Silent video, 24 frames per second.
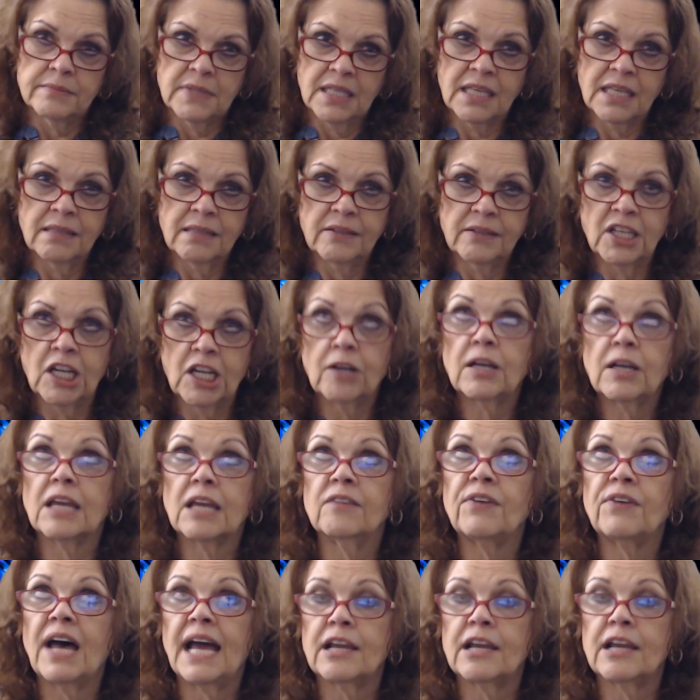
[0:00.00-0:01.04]
you know give
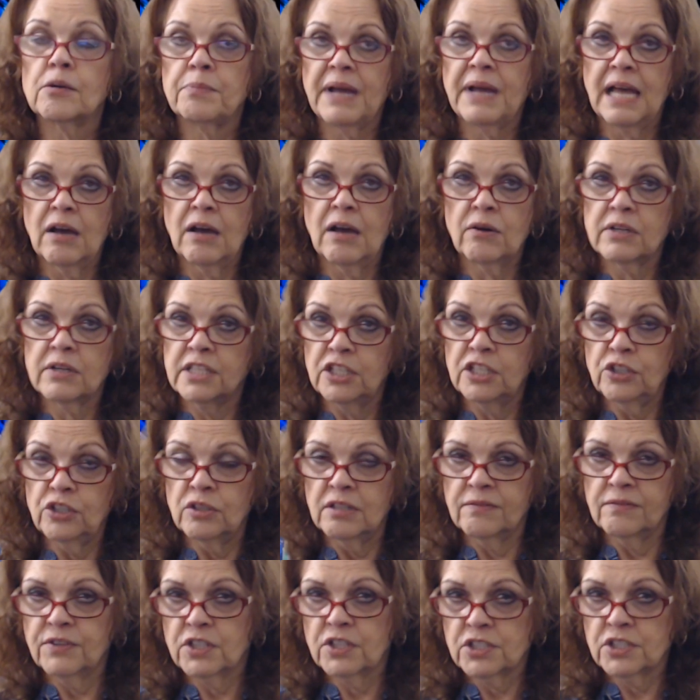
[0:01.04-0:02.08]
higher power the
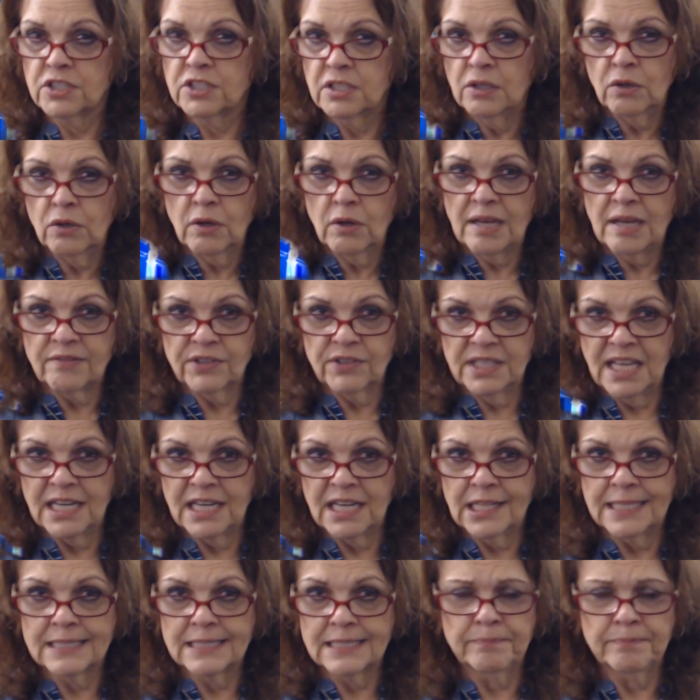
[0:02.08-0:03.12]
universe whoever that
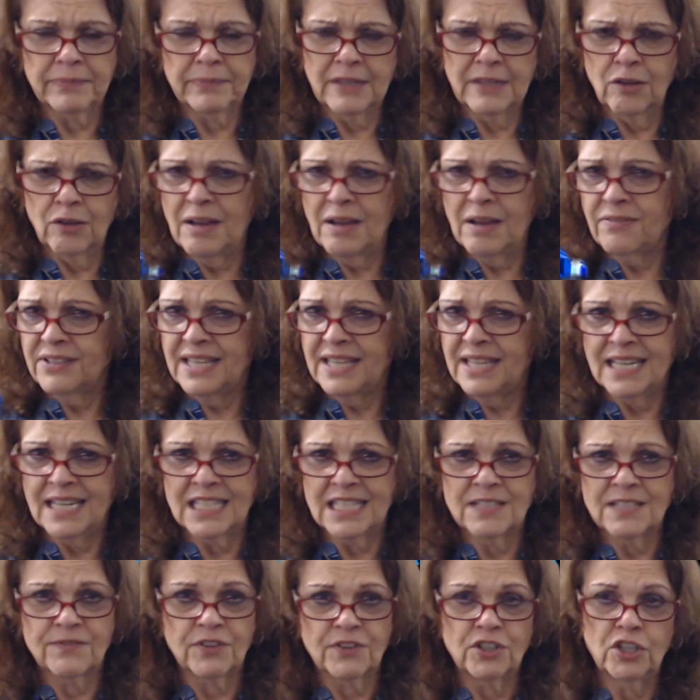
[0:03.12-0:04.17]
is whoever that
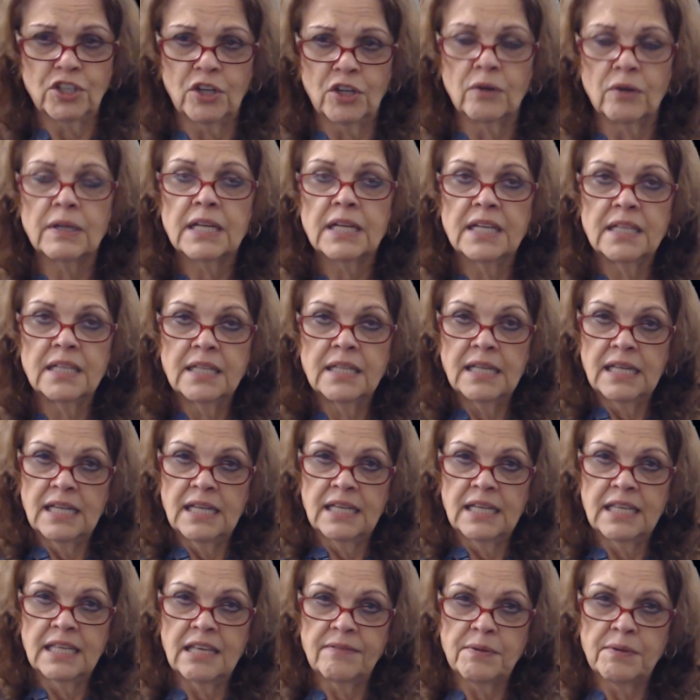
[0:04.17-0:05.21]
is for you
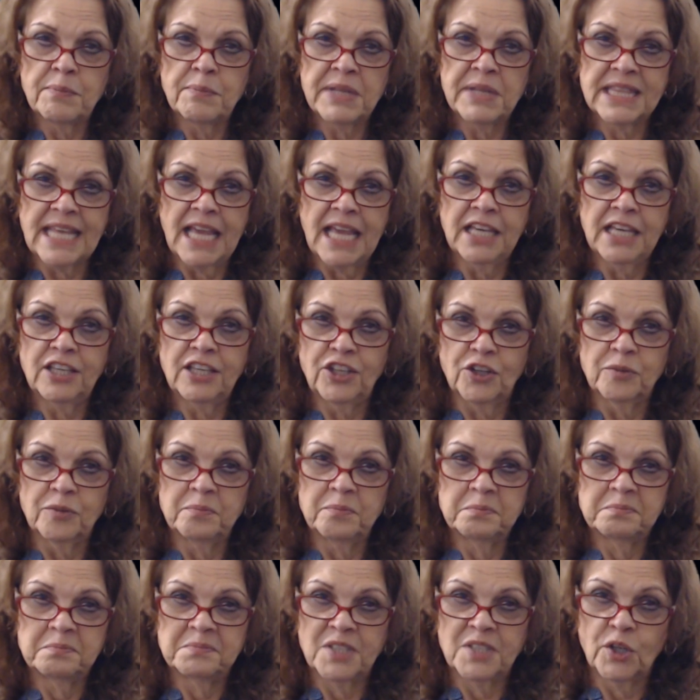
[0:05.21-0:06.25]
give them a thank you
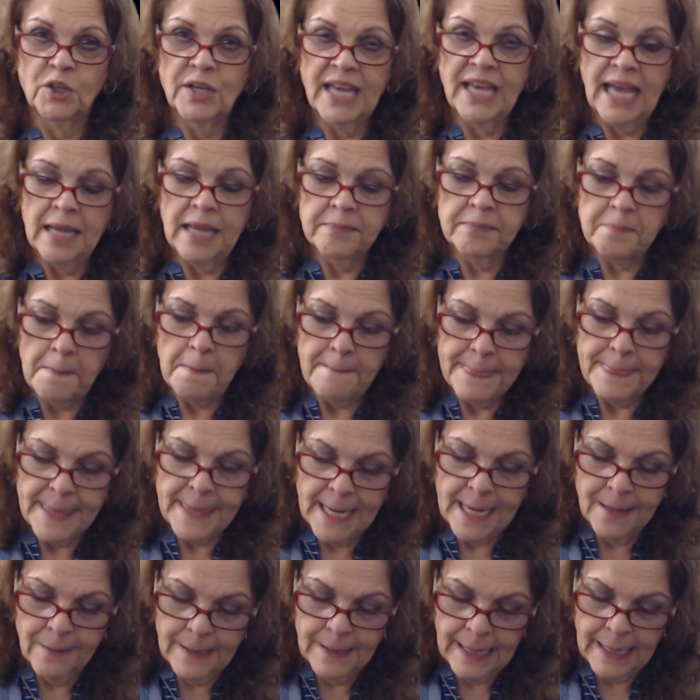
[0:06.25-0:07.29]
okay
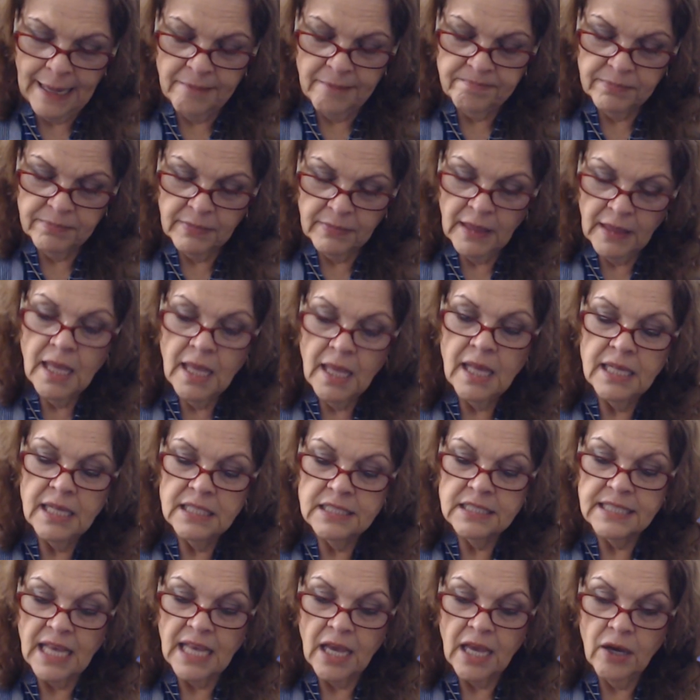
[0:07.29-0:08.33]
okay
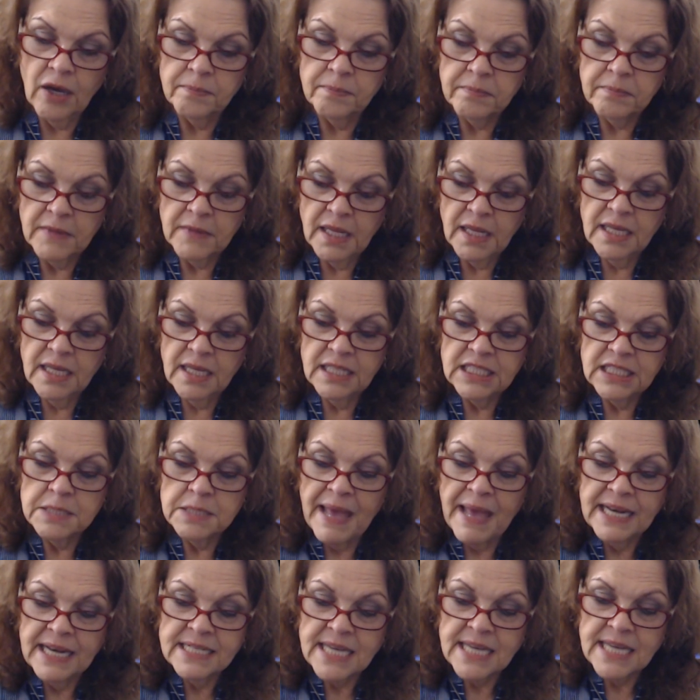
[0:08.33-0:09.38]
so
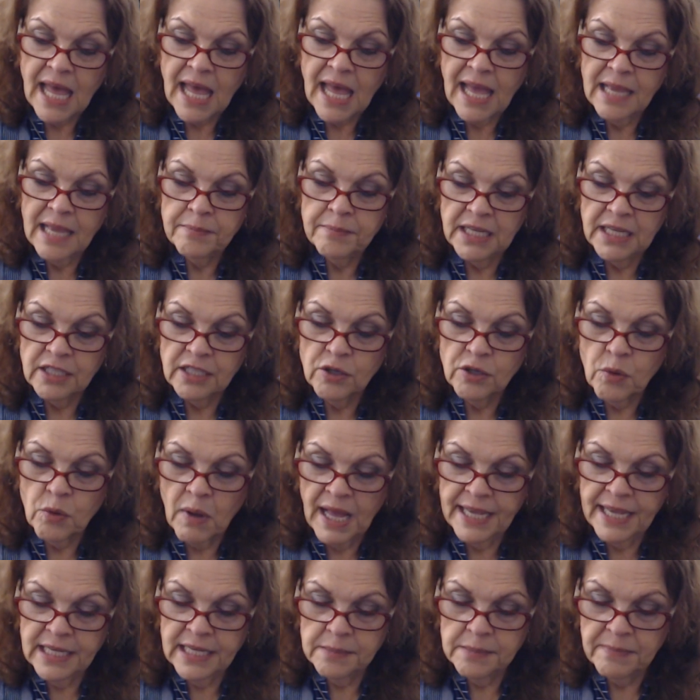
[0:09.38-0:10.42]
spend time in
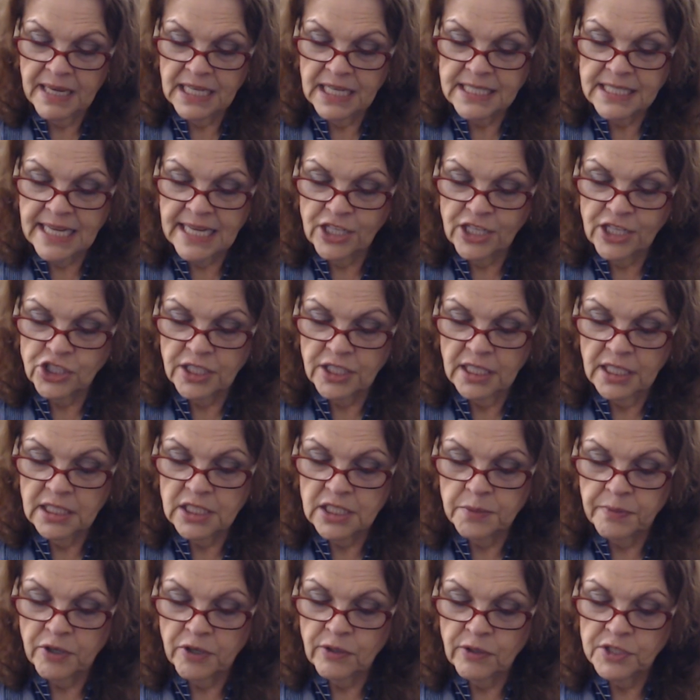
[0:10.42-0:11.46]
quiet meditation
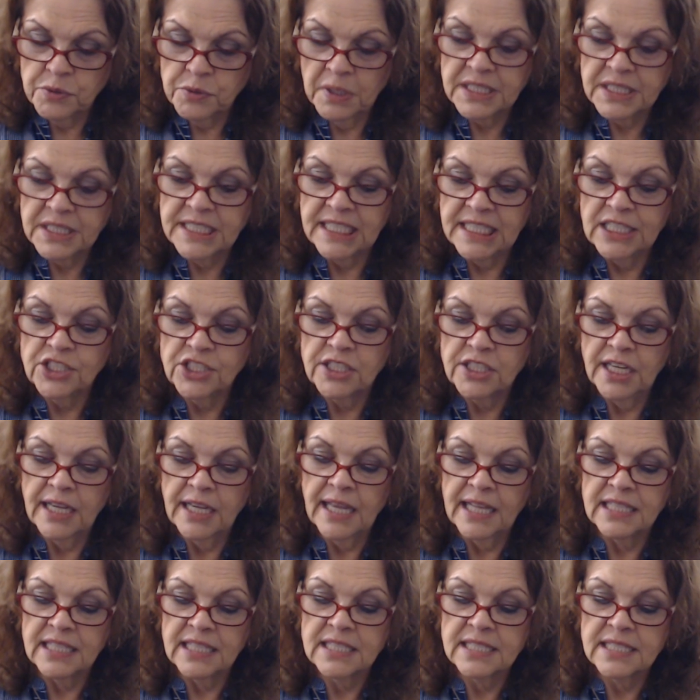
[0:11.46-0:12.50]
spiritual teaching
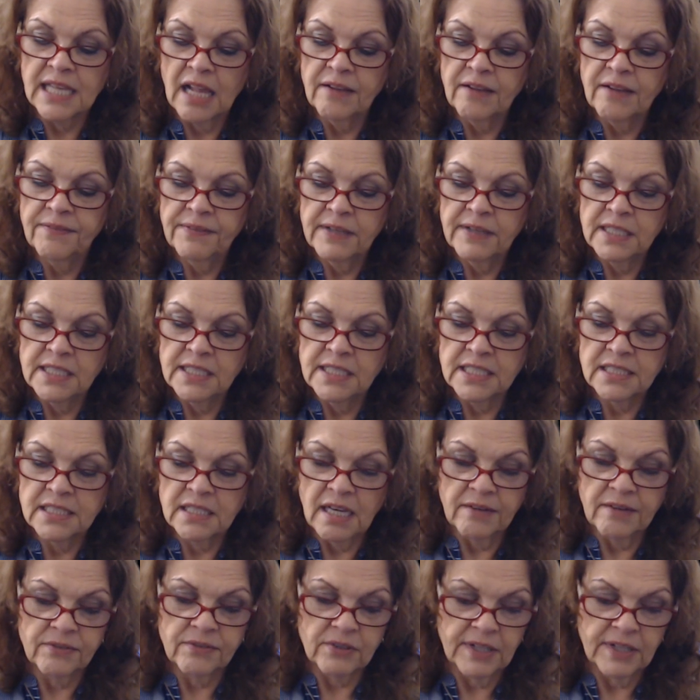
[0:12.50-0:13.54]
and
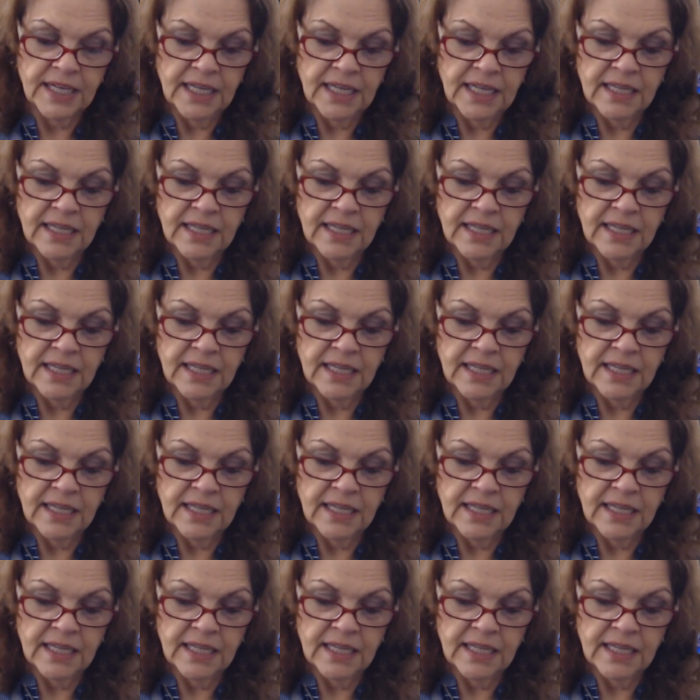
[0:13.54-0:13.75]
self-discovery